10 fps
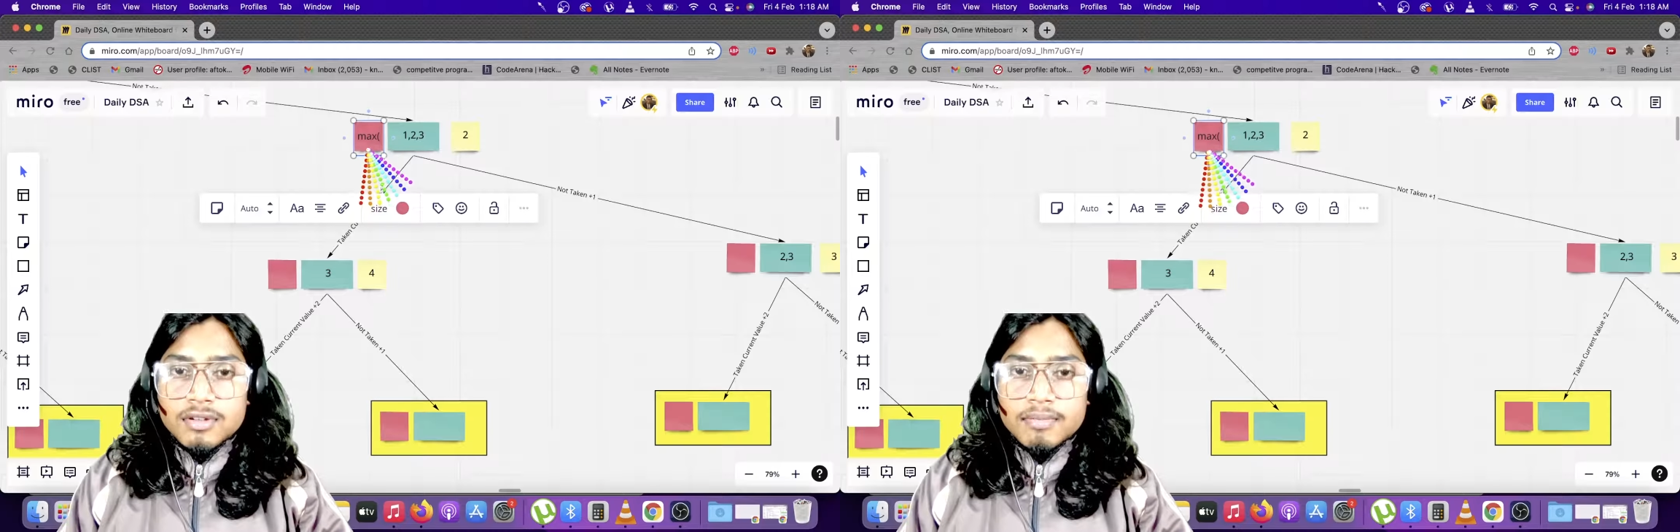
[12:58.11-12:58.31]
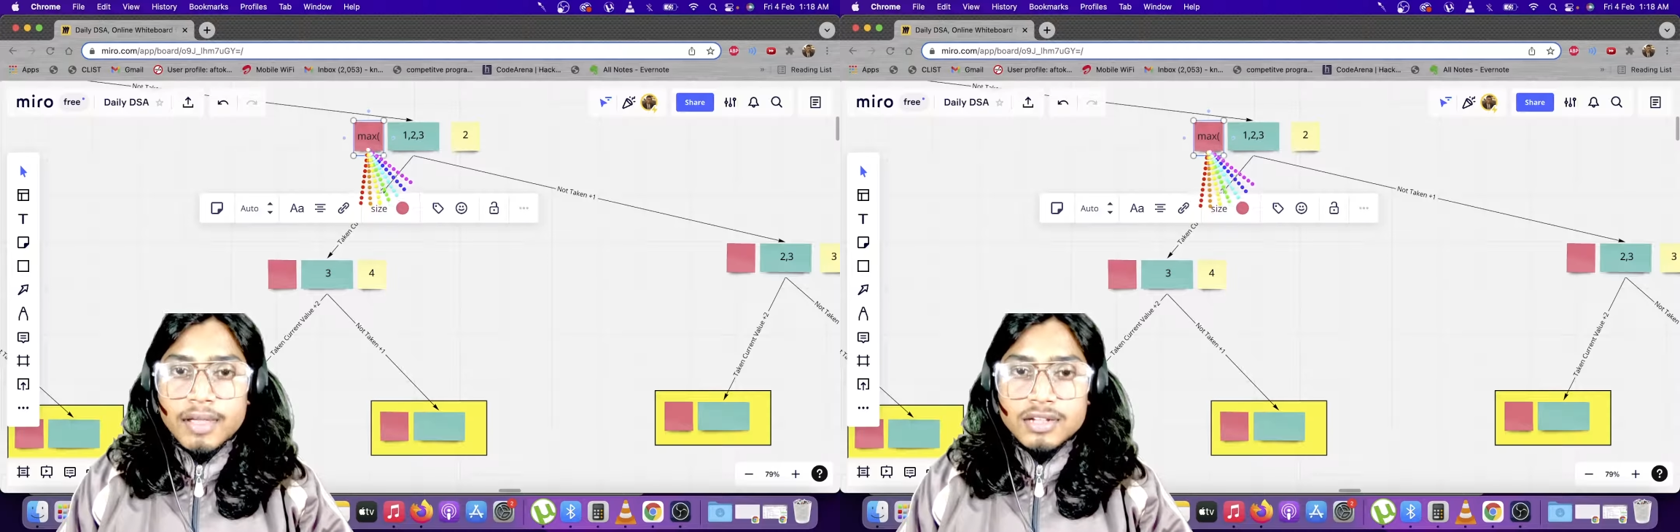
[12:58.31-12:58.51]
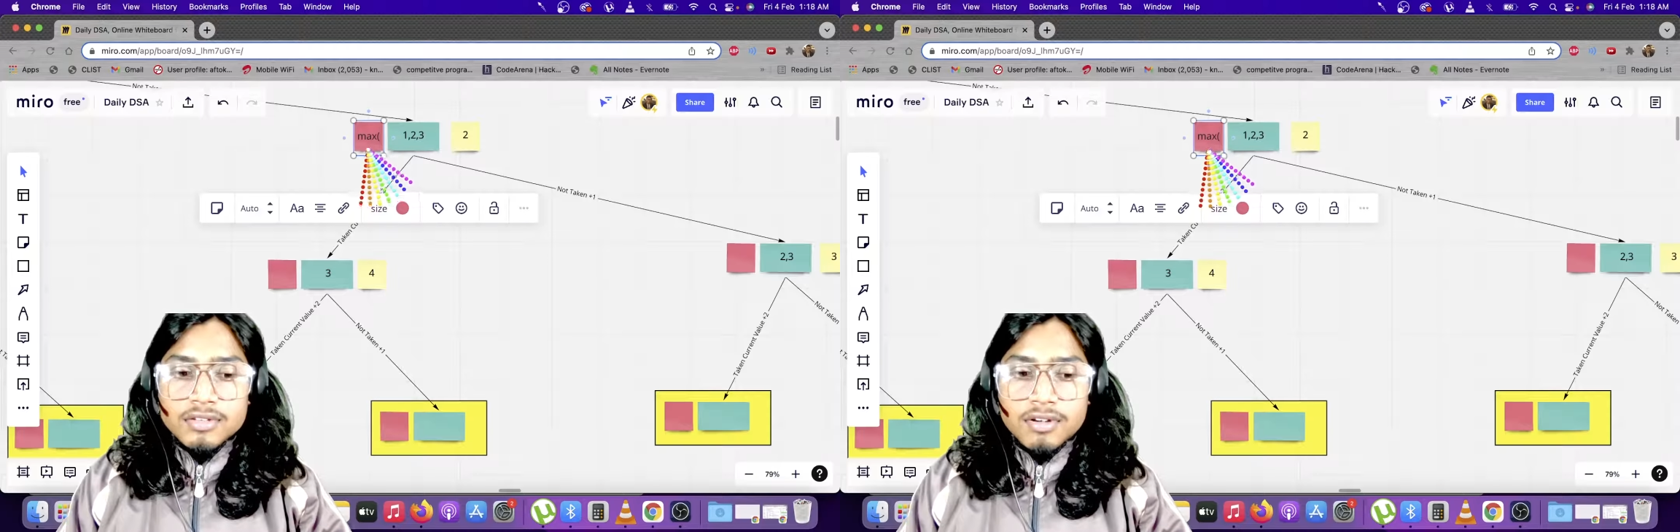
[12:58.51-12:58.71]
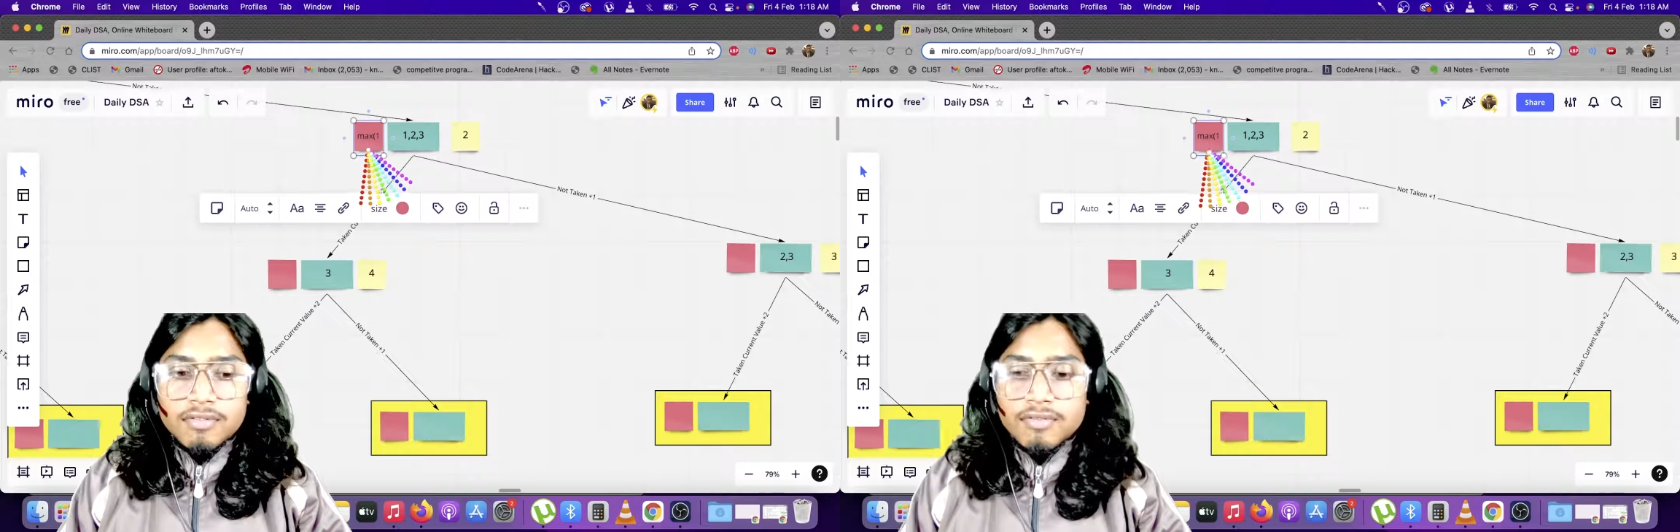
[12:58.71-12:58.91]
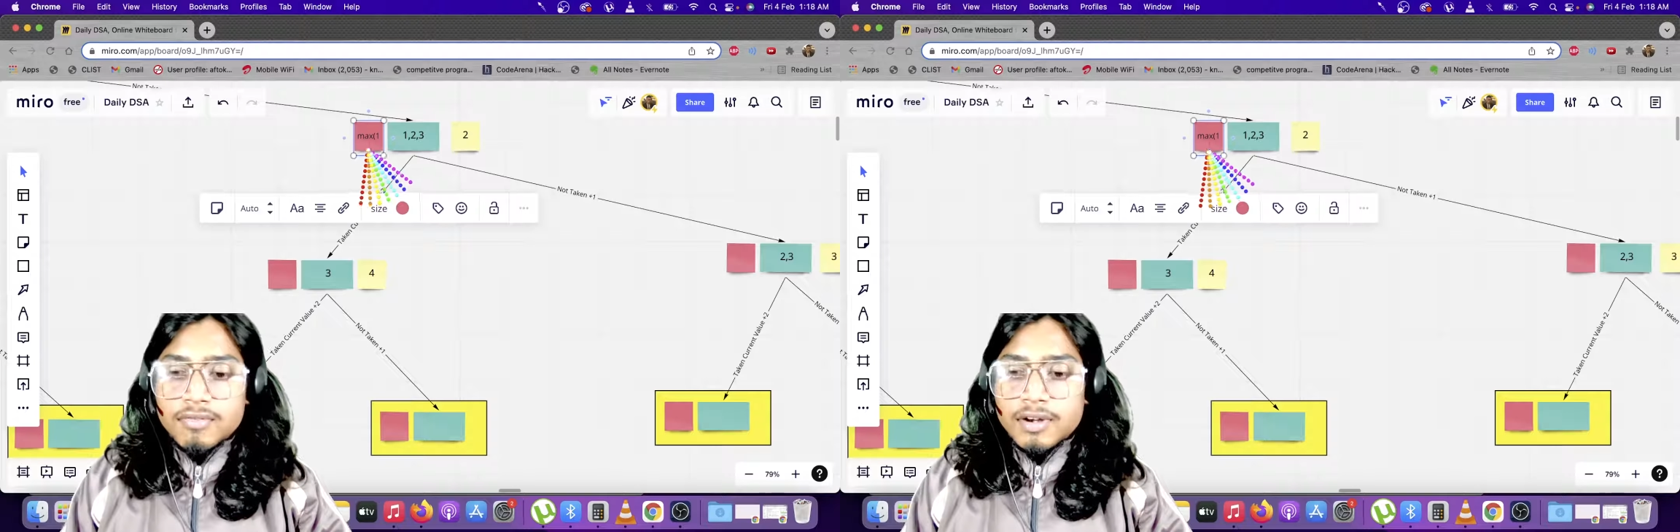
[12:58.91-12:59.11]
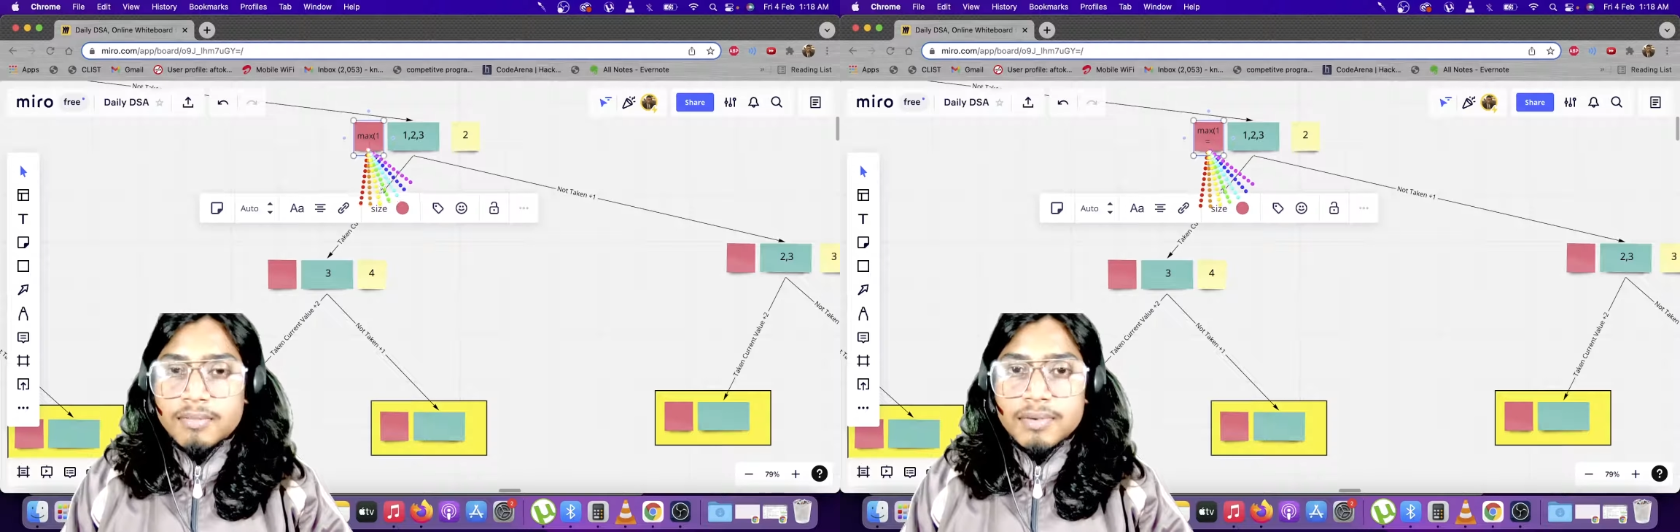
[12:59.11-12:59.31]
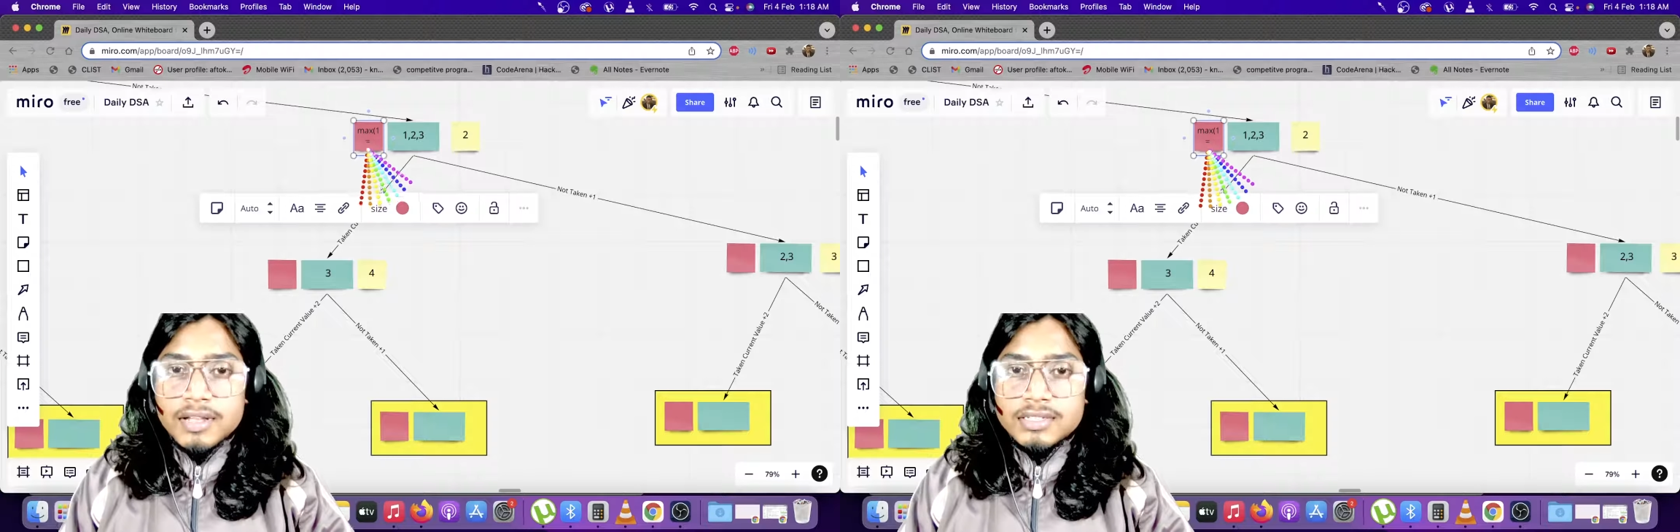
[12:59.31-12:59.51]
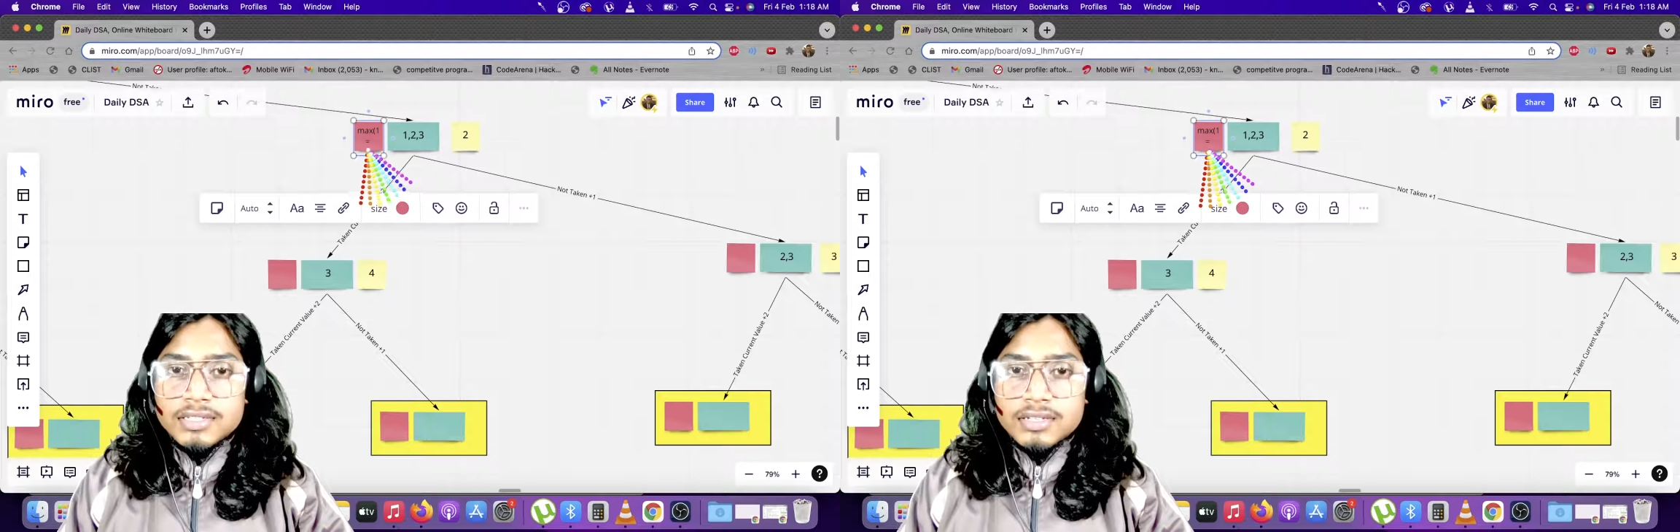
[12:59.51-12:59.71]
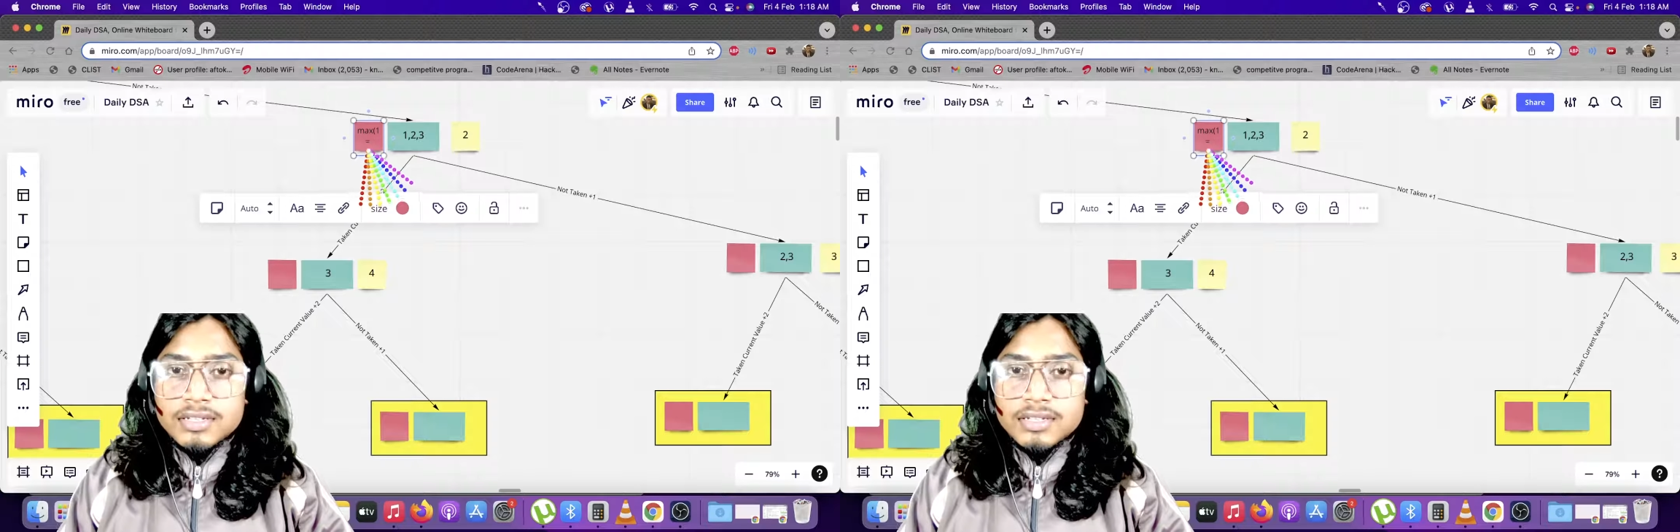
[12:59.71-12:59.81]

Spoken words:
1 plus